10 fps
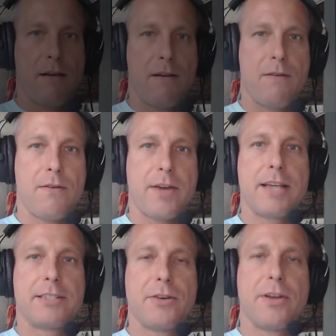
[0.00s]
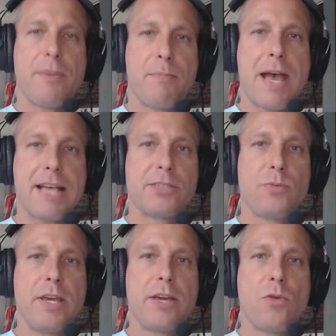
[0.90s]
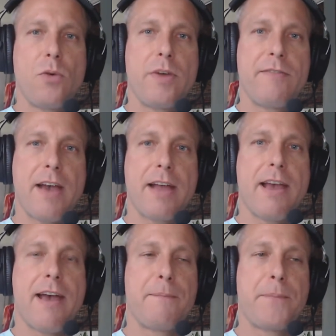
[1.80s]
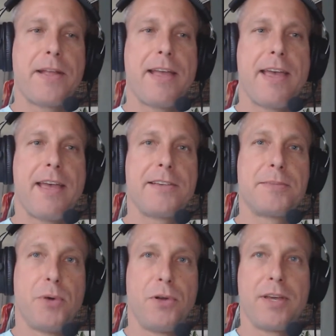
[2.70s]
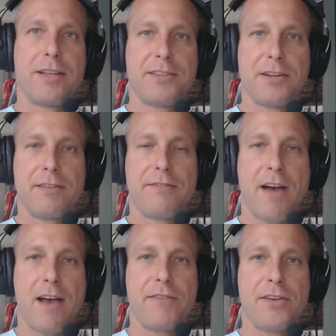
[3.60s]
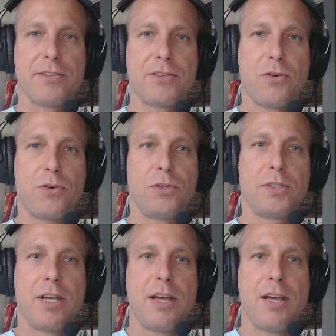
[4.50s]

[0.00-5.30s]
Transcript: Okay, so in the past week, what we've had happen is Bullion turned 5 years old.